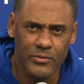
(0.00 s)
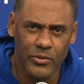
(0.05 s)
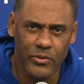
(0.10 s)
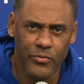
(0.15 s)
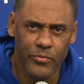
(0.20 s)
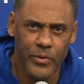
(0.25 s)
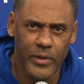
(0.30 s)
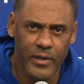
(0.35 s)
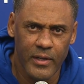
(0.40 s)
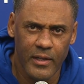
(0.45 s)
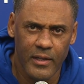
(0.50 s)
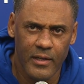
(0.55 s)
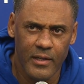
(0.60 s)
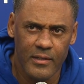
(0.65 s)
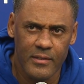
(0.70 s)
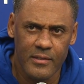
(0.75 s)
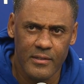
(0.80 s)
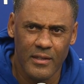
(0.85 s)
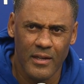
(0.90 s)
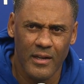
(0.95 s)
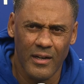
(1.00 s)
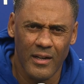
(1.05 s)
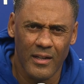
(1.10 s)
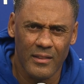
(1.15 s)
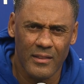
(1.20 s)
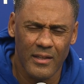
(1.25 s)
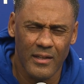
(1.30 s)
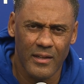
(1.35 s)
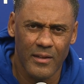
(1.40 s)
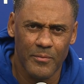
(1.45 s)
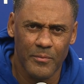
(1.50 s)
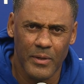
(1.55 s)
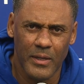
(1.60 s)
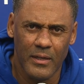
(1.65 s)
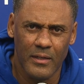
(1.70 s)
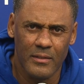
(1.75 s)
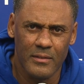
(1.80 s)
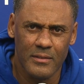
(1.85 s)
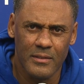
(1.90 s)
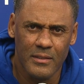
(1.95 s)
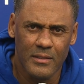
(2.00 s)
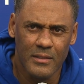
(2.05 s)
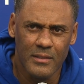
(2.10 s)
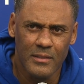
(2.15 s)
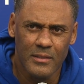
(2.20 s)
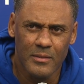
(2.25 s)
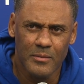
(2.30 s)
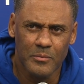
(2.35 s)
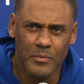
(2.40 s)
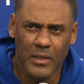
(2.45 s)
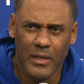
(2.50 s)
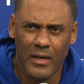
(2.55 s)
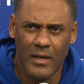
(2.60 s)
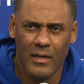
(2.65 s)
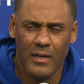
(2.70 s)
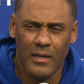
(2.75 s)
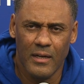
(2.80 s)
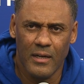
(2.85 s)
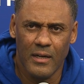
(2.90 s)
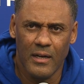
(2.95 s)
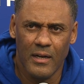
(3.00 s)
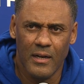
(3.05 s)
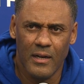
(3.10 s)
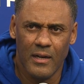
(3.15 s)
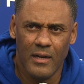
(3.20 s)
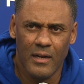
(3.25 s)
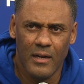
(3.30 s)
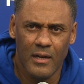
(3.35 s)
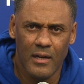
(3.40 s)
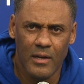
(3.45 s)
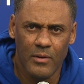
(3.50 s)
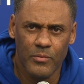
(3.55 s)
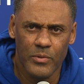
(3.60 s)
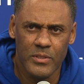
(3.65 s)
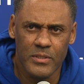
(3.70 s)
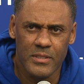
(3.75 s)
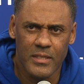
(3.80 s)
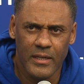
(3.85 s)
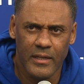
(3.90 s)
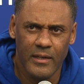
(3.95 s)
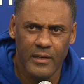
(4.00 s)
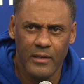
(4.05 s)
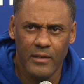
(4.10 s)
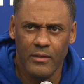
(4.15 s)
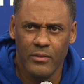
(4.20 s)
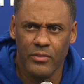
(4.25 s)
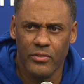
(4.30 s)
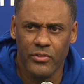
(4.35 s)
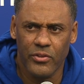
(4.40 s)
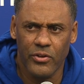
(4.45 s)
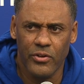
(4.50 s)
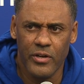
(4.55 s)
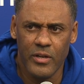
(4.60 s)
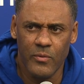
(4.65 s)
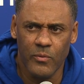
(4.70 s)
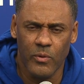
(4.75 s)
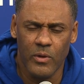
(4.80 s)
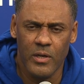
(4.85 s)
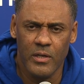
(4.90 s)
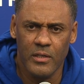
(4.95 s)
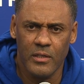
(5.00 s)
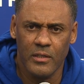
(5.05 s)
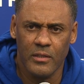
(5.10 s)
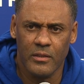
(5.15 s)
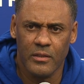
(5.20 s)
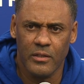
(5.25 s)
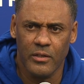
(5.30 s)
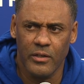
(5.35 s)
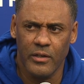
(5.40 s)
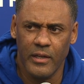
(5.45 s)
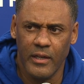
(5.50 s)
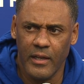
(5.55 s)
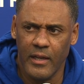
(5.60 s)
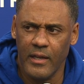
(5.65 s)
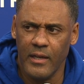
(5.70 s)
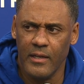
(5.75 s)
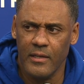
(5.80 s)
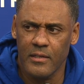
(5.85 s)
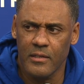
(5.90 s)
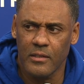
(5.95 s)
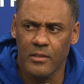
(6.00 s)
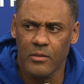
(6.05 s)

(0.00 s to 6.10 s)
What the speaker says: we did this study, I think I might, but I would say 31 to 38